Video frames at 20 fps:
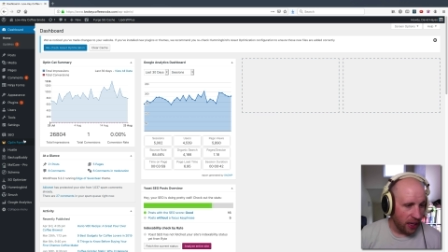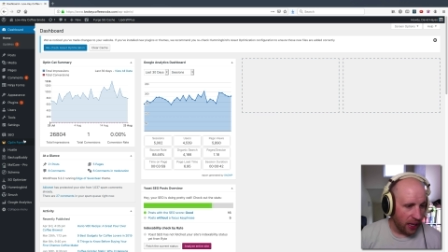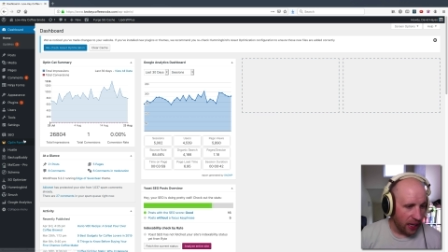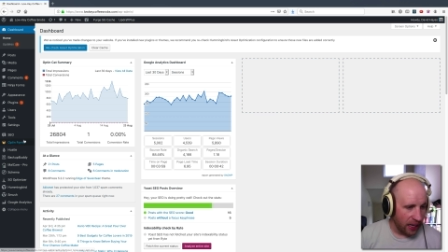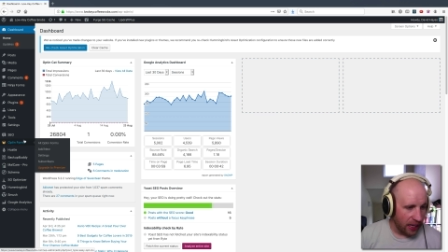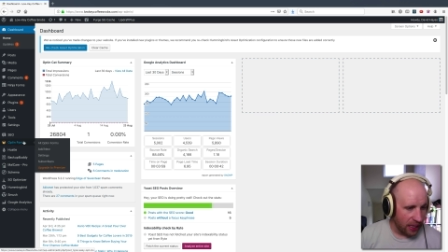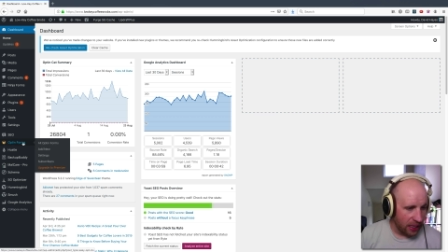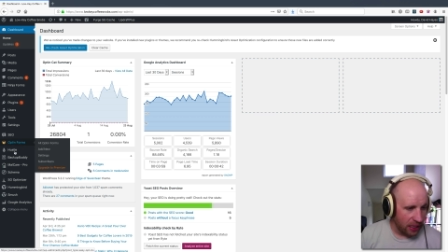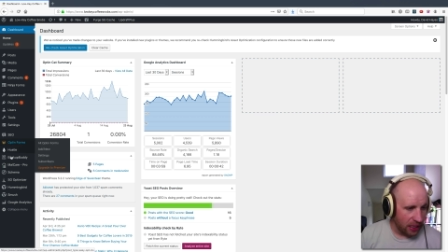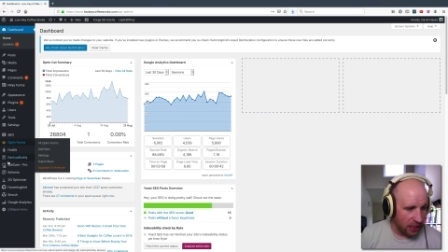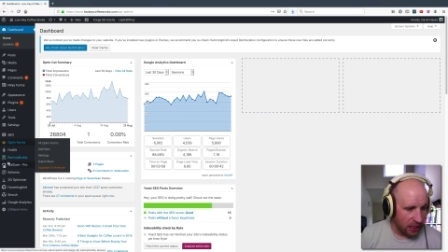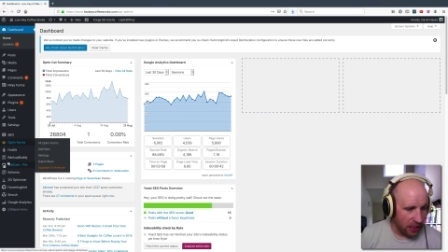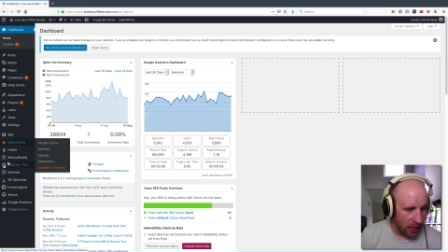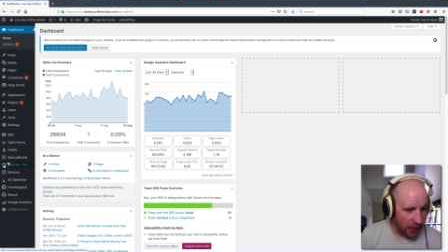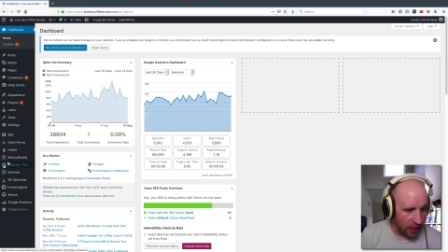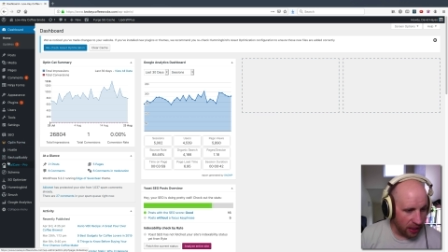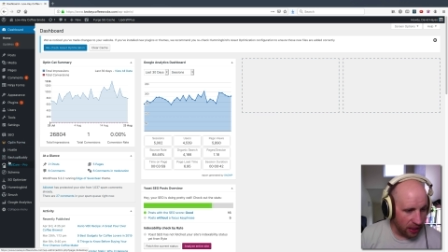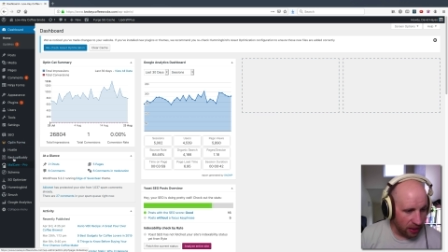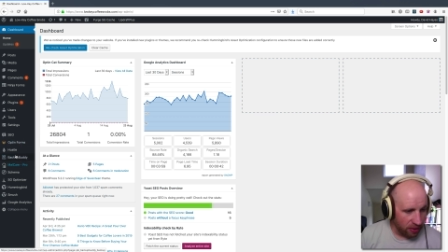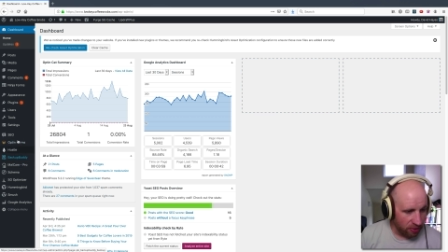And
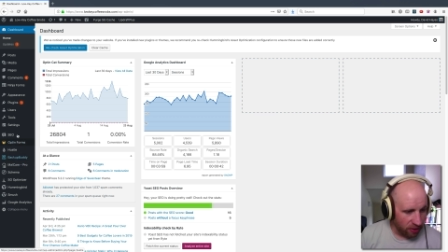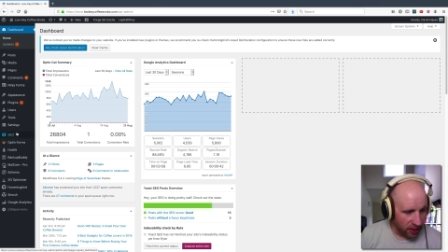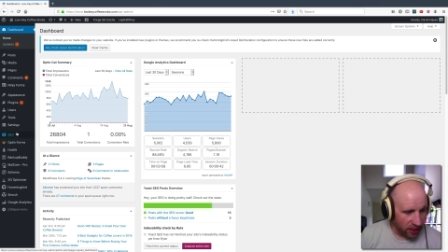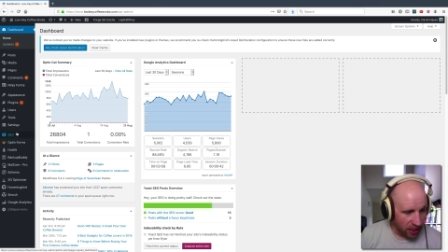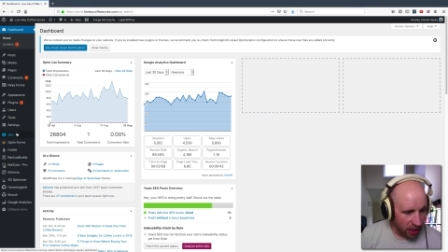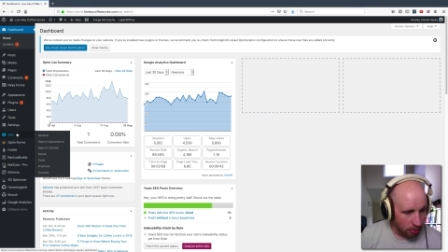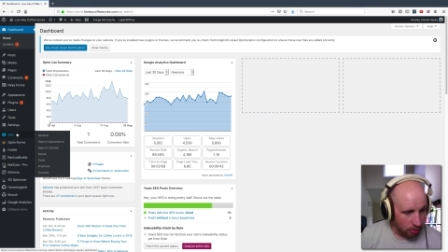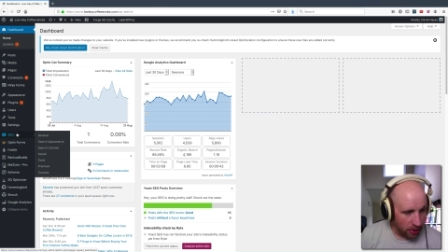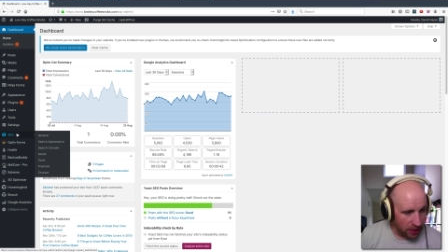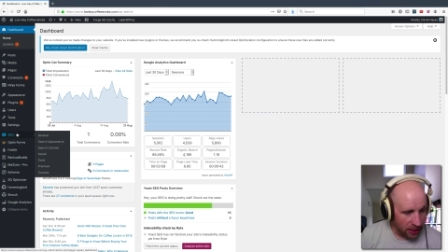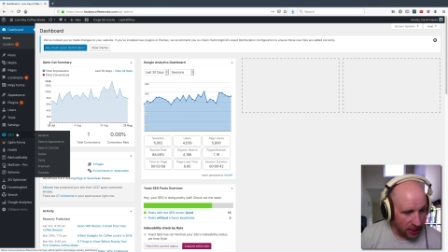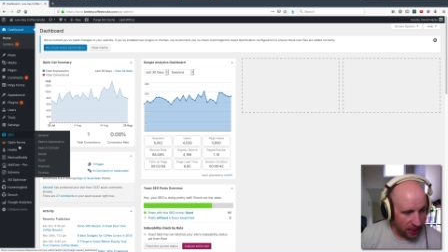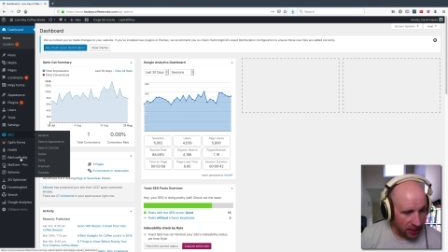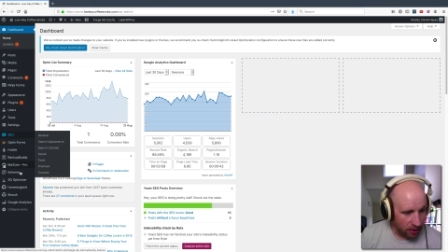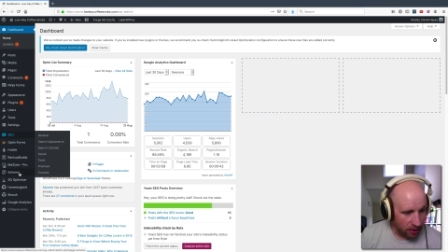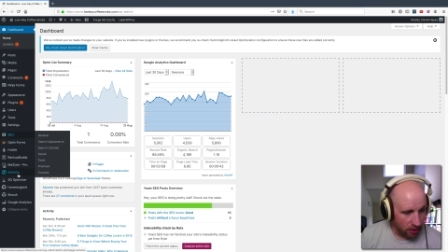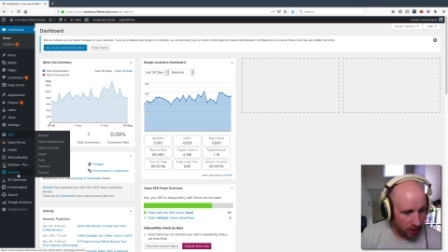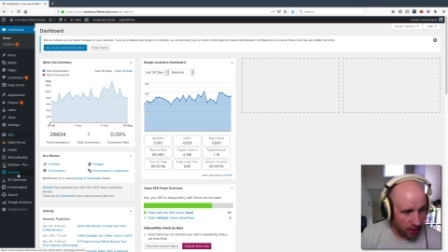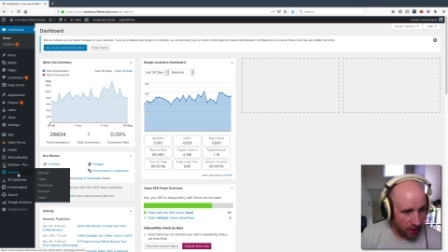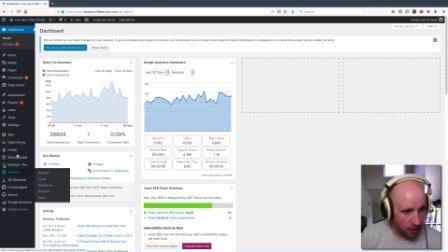I, if I come in
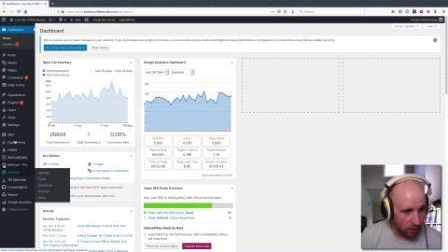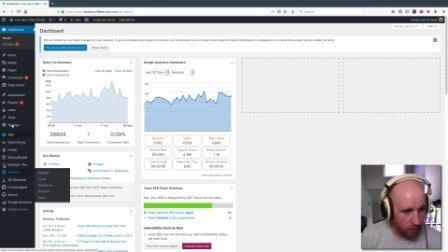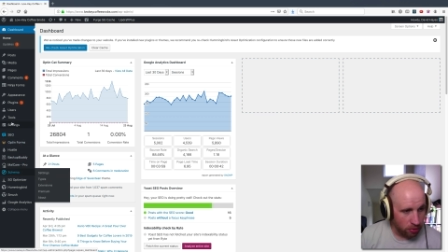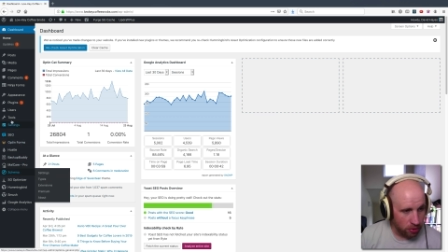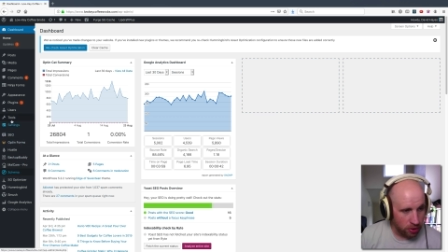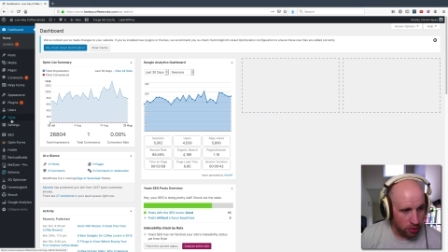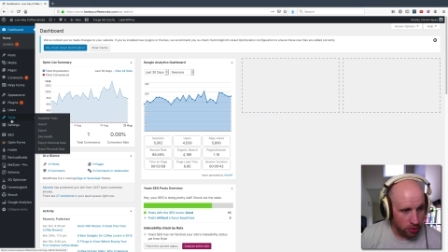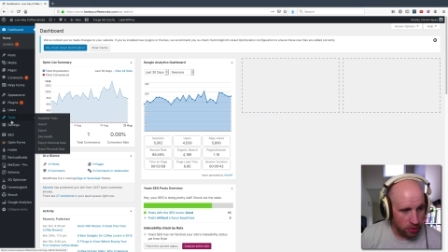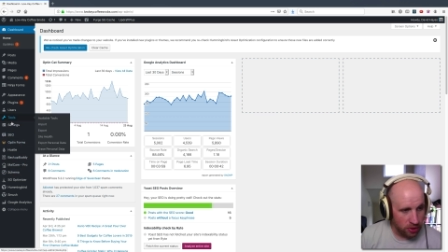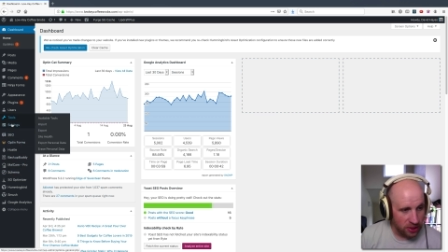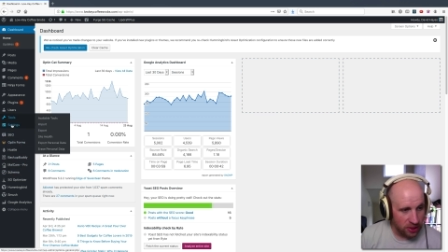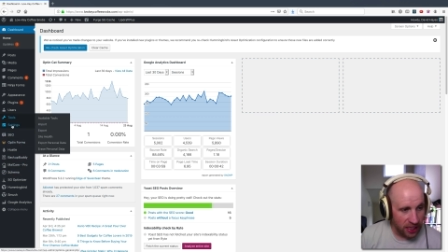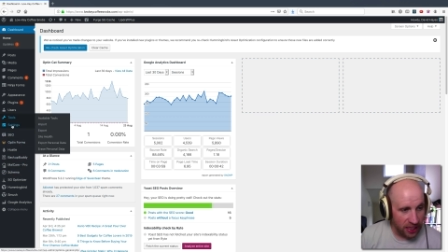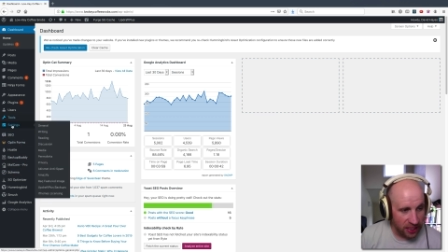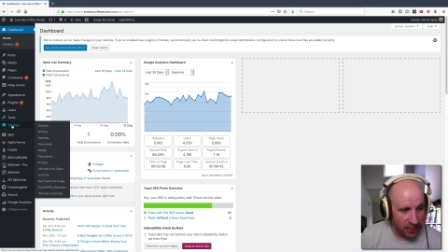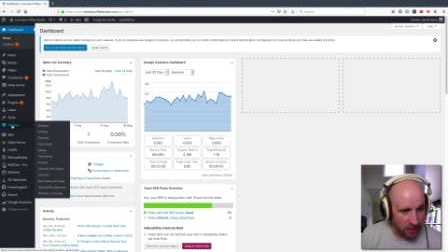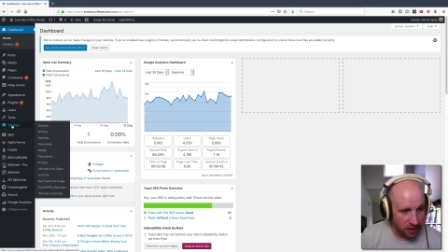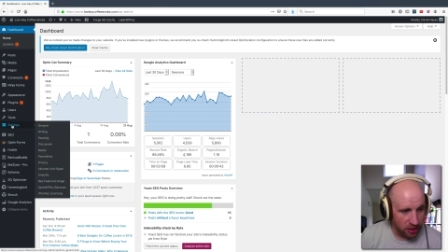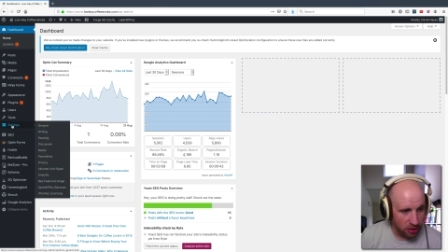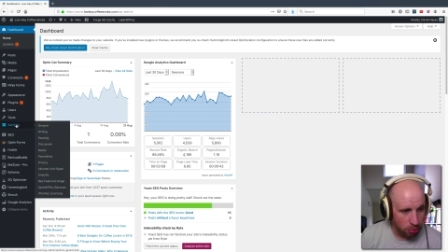here and I go to
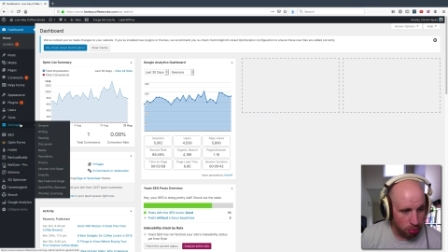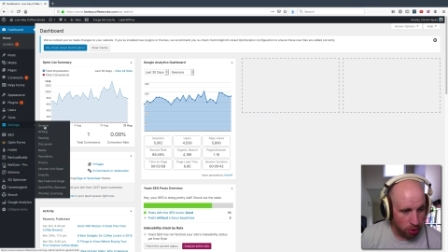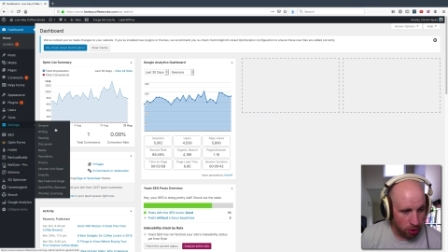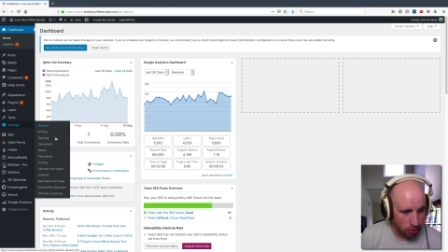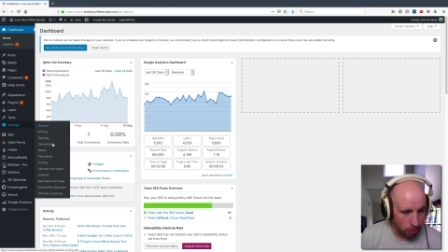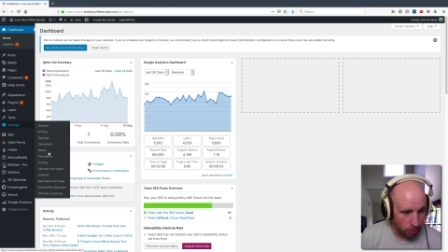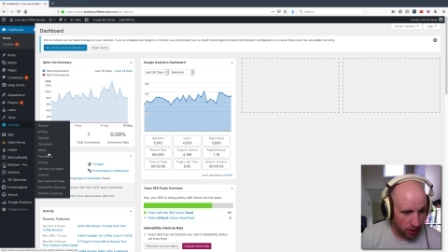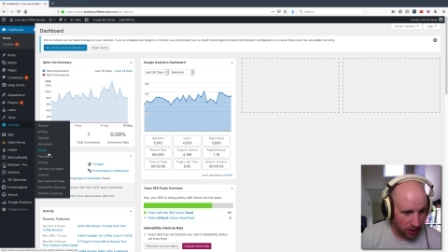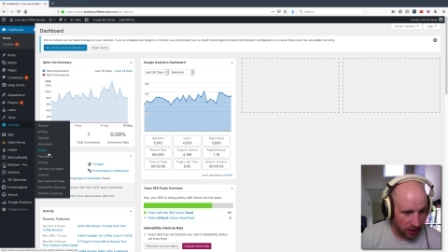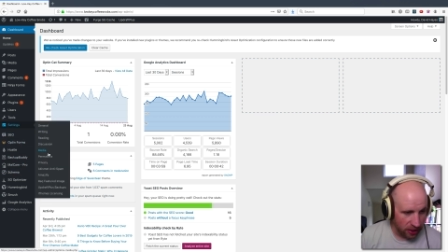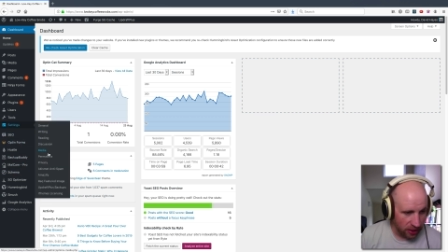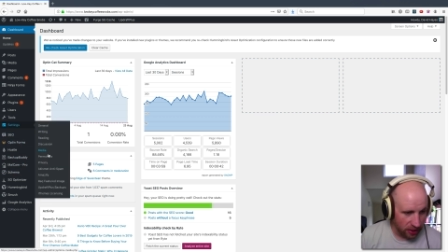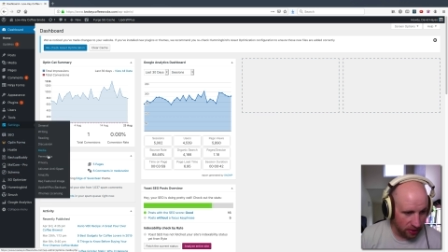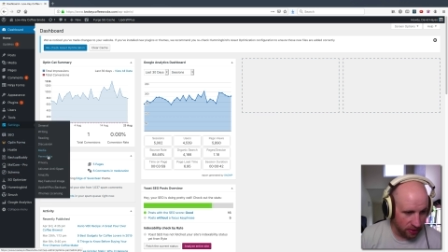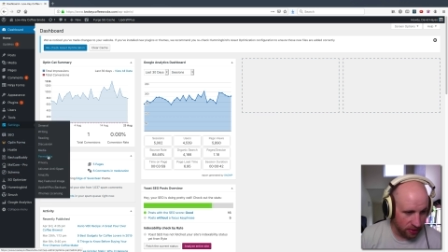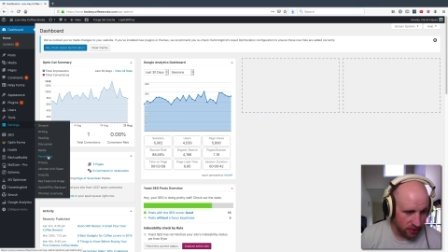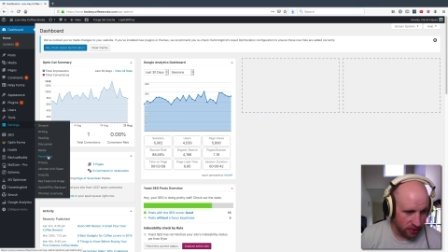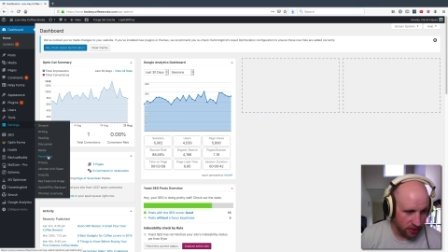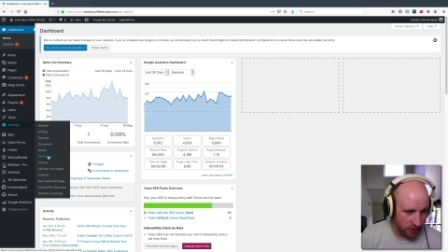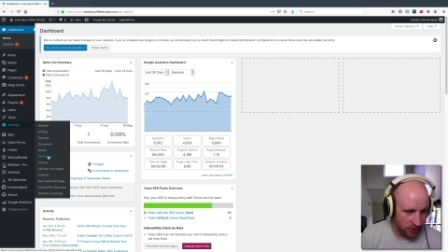settings,
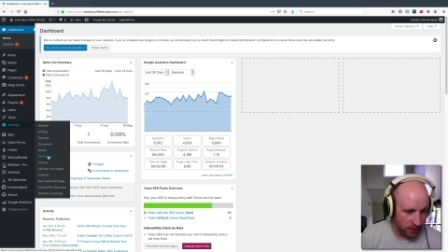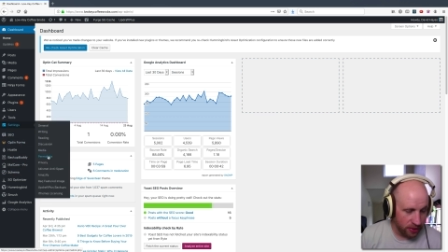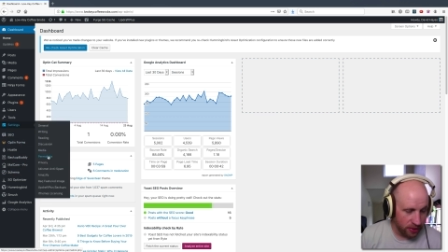permalinks,